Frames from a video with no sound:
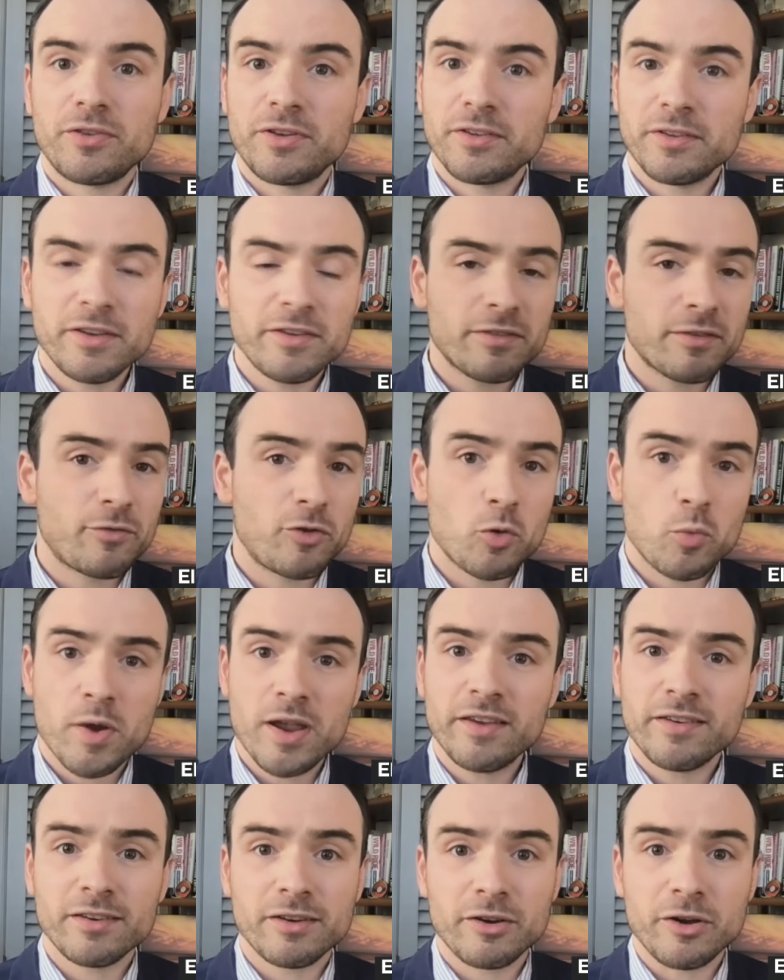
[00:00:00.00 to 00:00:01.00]
at least a few
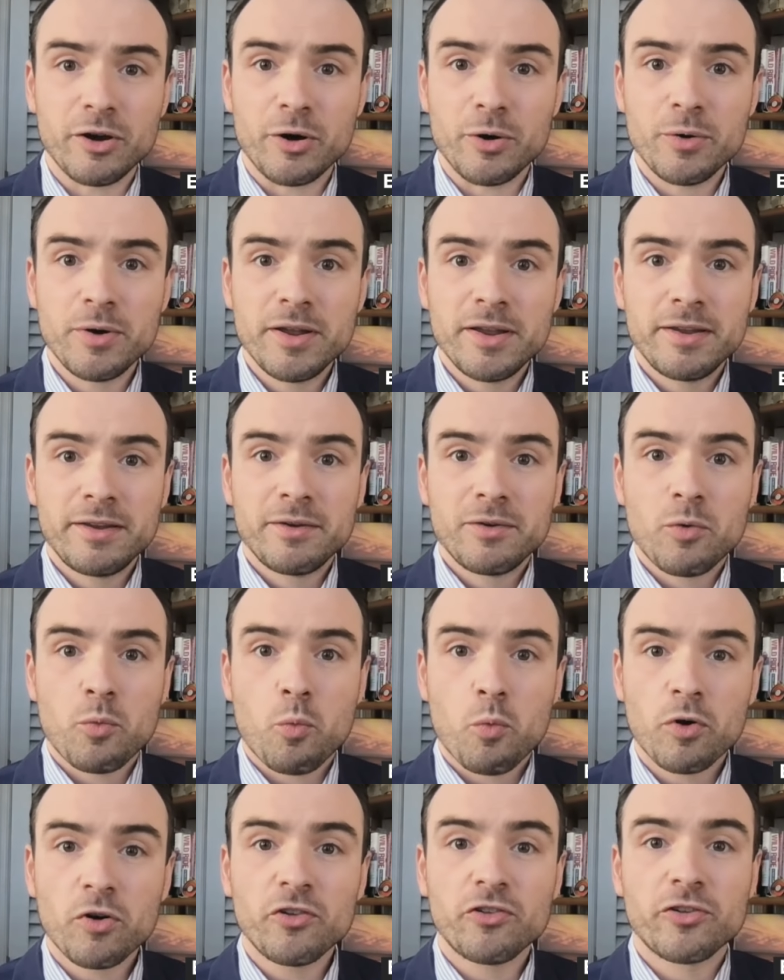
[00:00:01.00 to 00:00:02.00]
weeks ago,
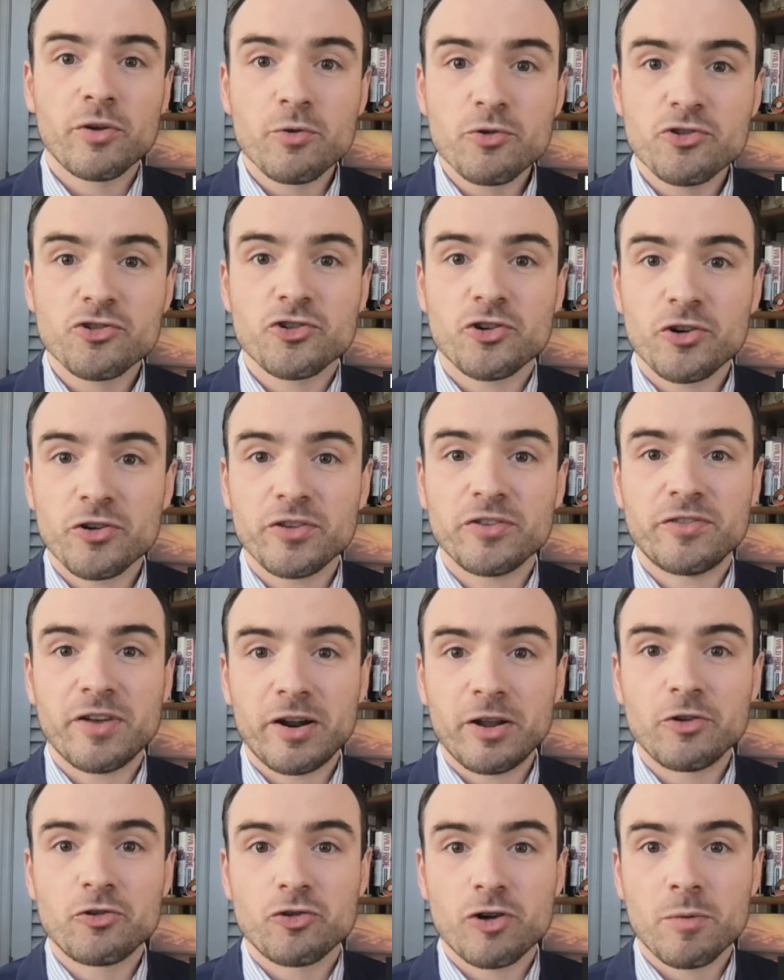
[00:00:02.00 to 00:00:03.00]
weren't so sure that
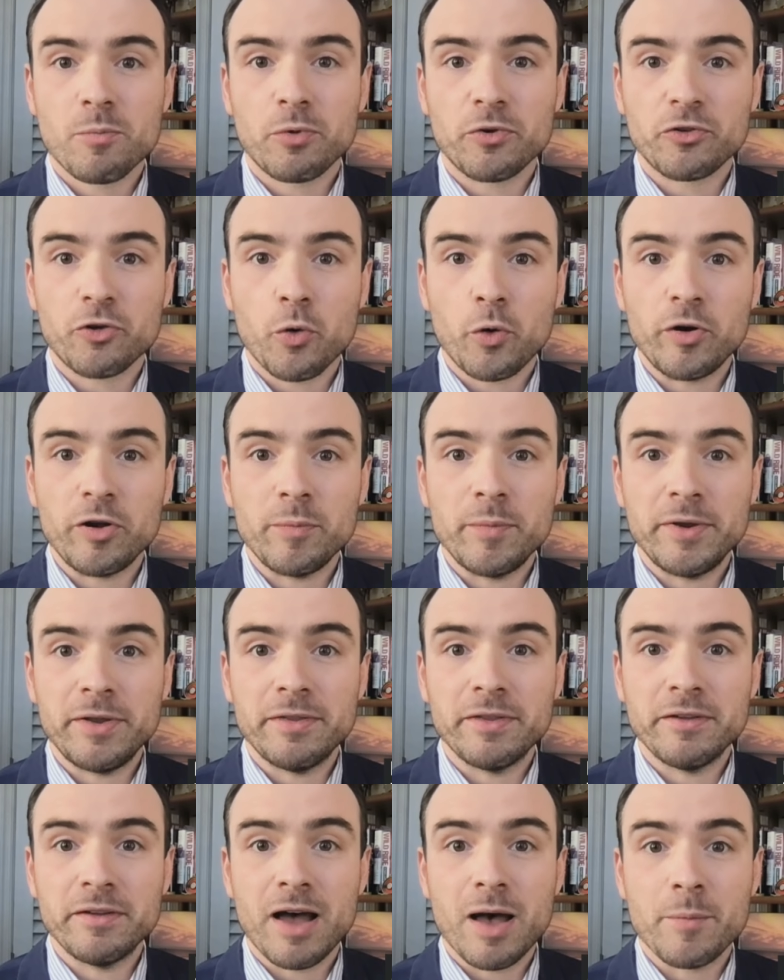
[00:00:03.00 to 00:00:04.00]
Donald Trump was going to be
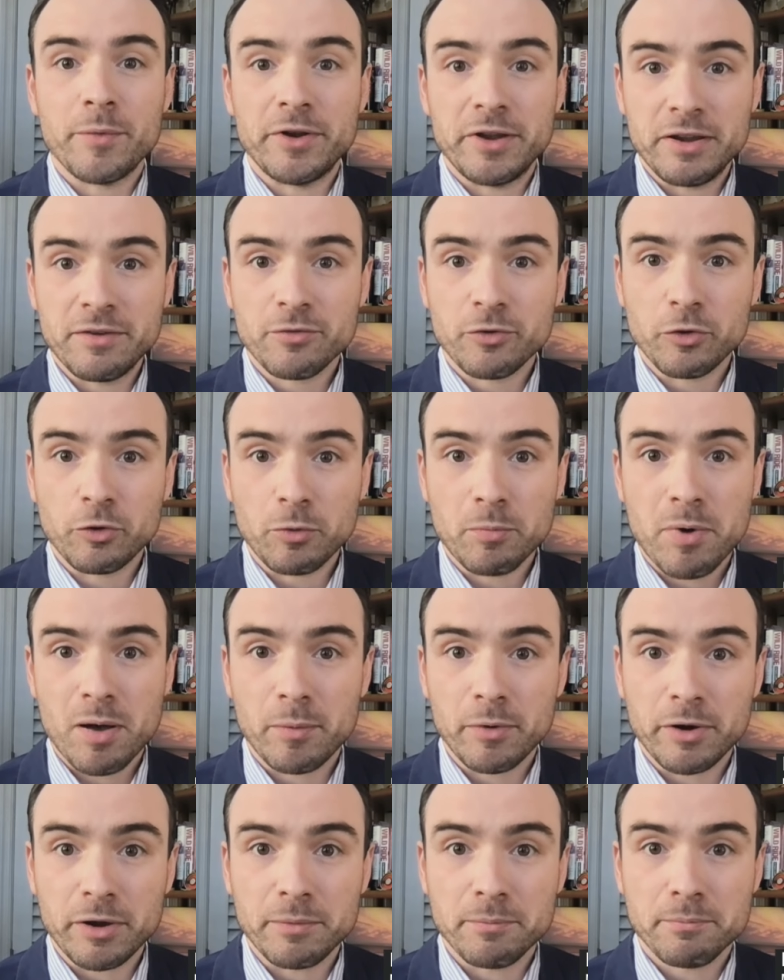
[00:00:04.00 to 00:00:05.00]
the nominee for the
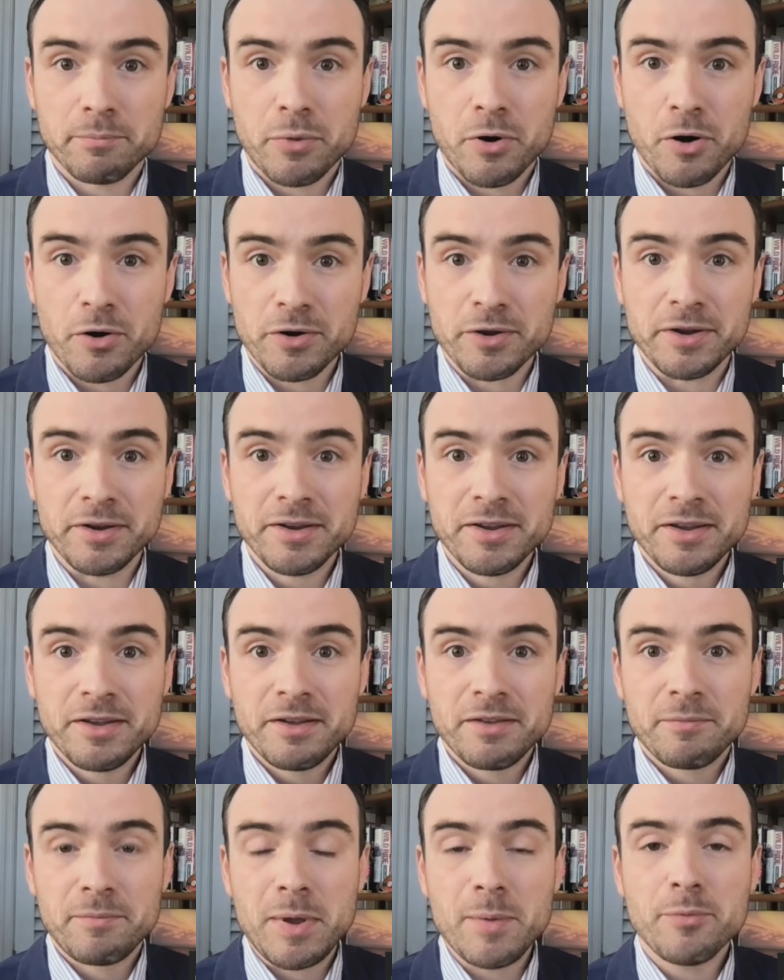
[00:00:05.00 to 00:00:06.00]
Republican Party.
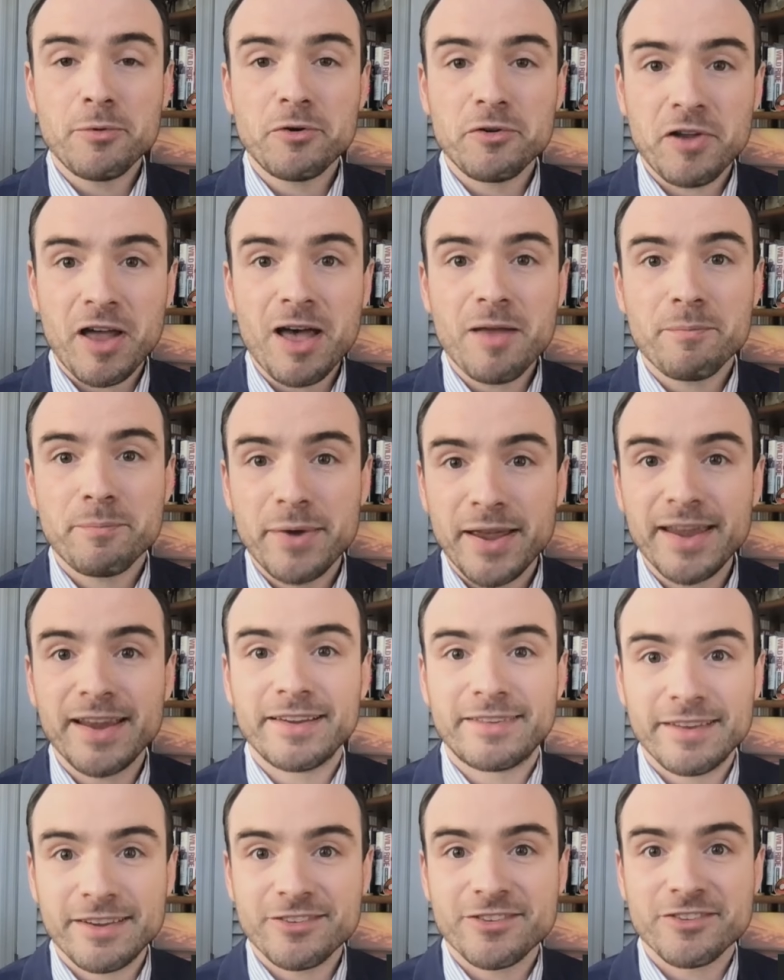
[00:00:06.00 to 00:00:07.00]
People are not paying
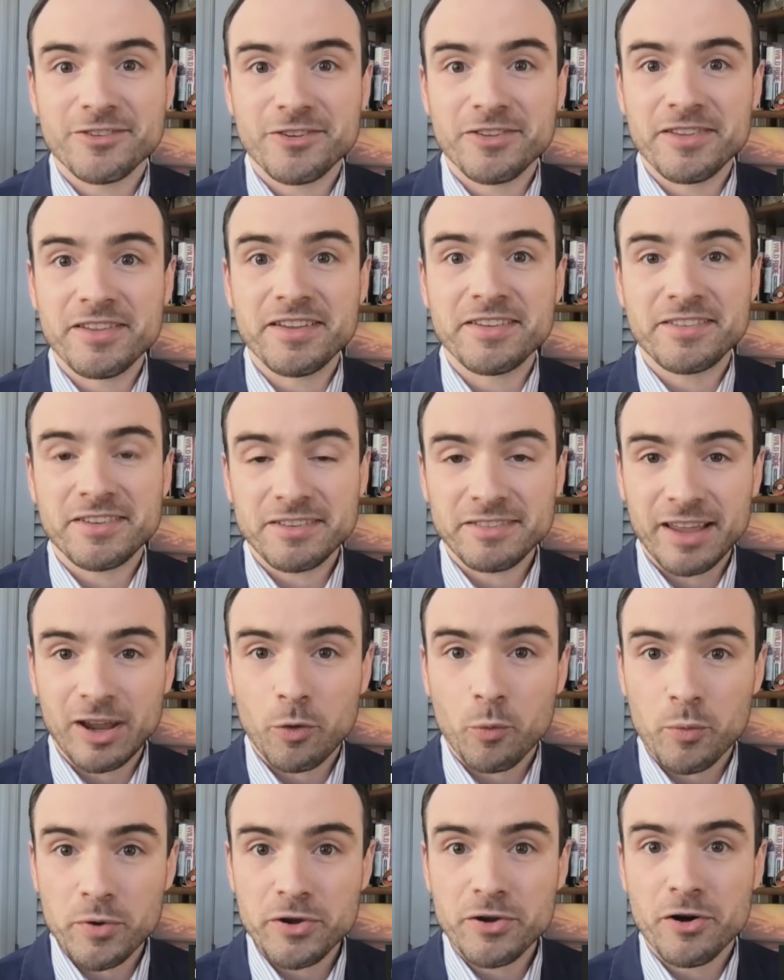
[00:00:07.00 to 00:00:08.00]
attention to this
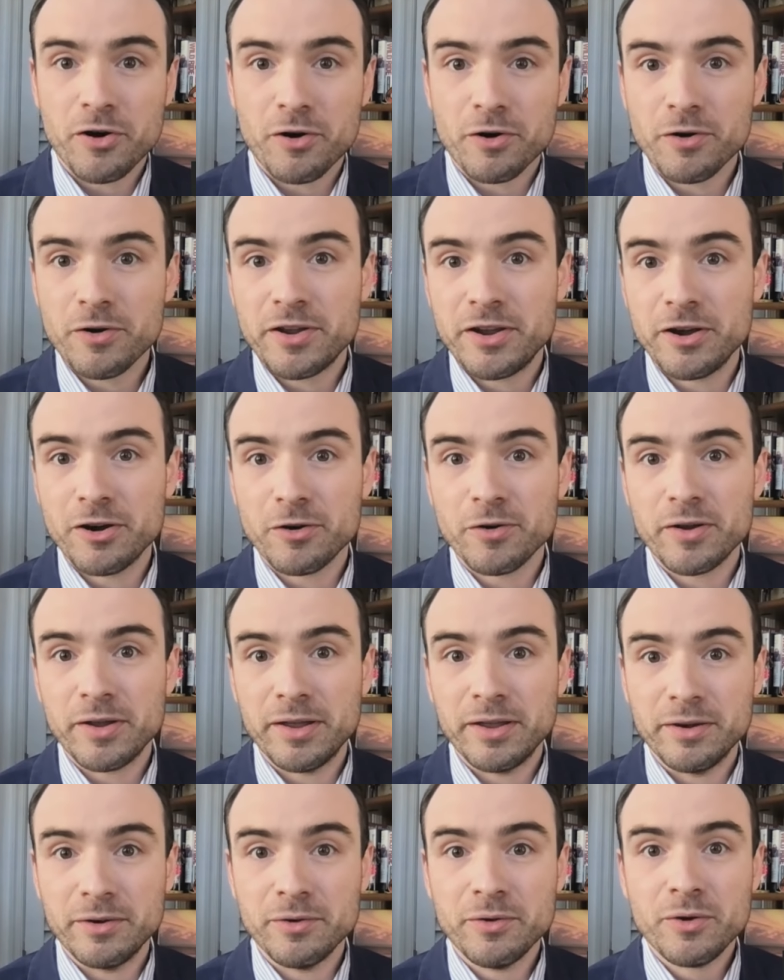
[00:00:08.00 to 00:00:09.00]
like we are here
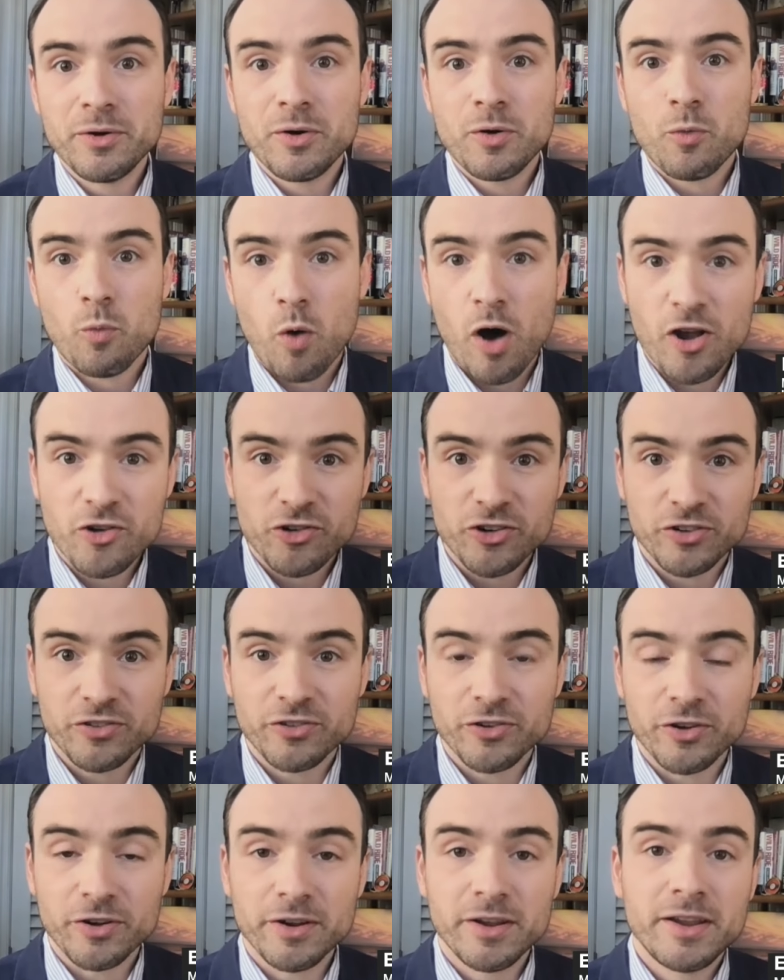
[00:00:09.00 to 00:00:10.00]
in
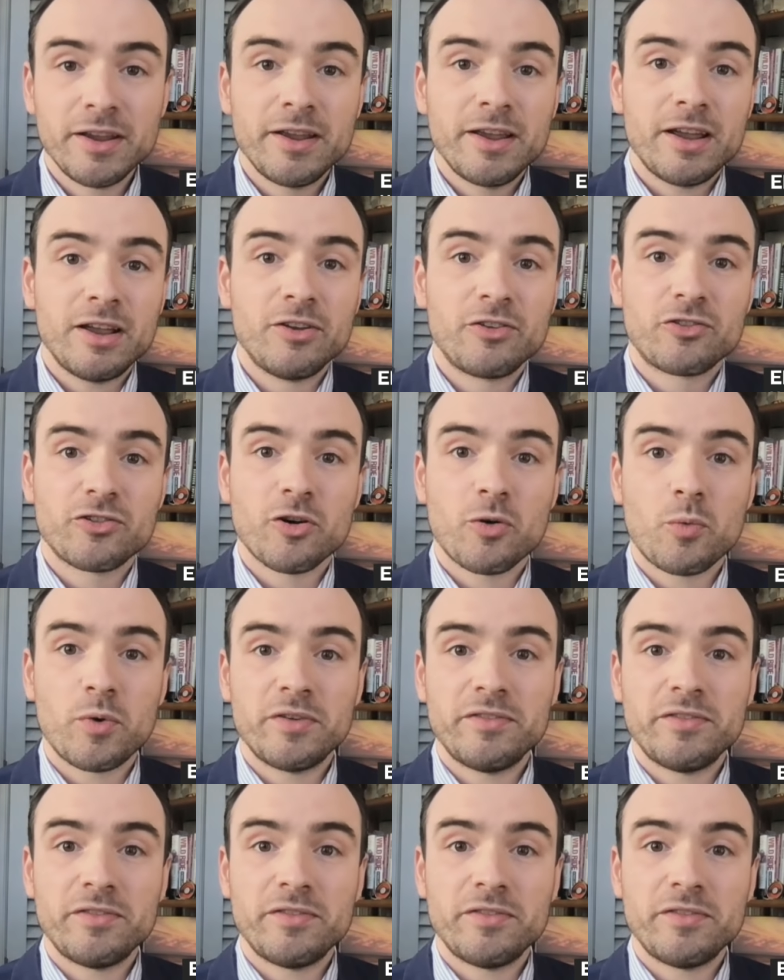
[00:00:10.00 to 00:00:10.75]
Washington. And so